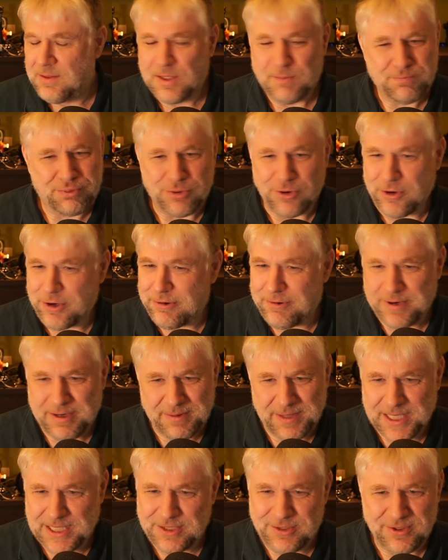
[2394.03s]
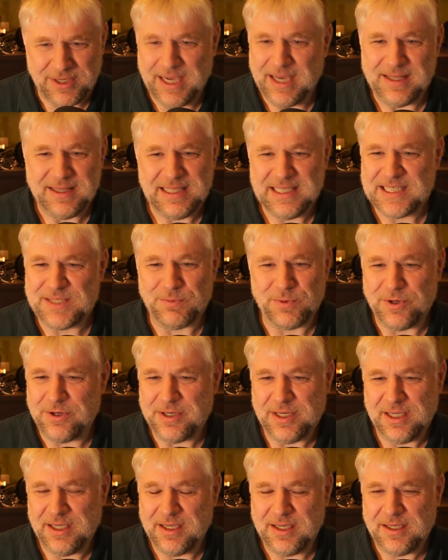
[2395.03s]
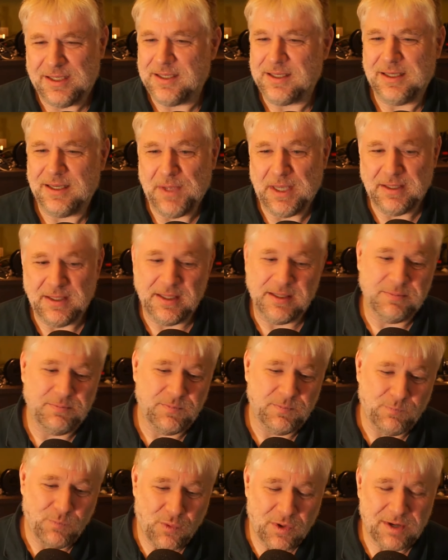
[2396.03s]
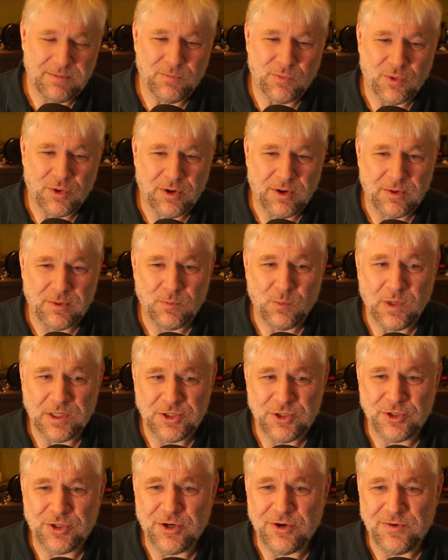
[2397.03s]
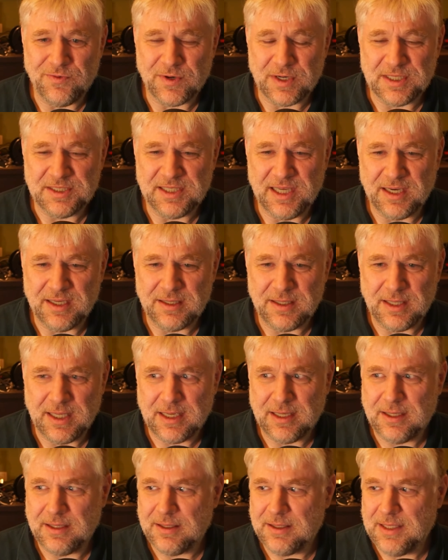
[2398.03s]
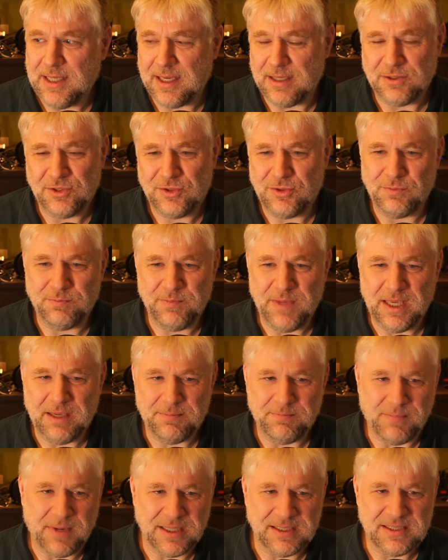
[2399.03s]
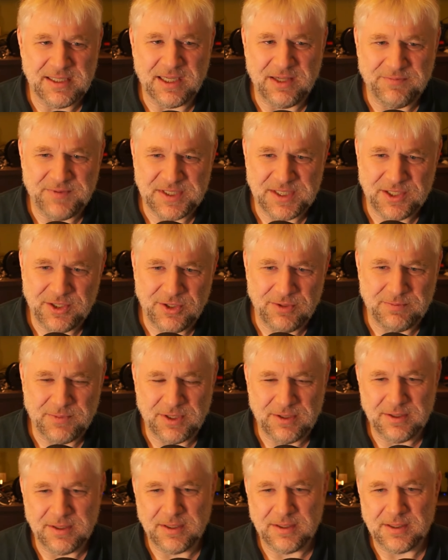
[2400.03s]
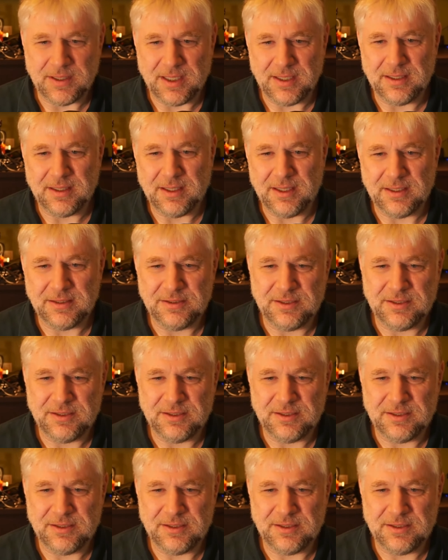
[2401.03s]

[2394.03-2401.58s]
programming to get this working and then more and more what took over is that like yeah to make myself as a human i, I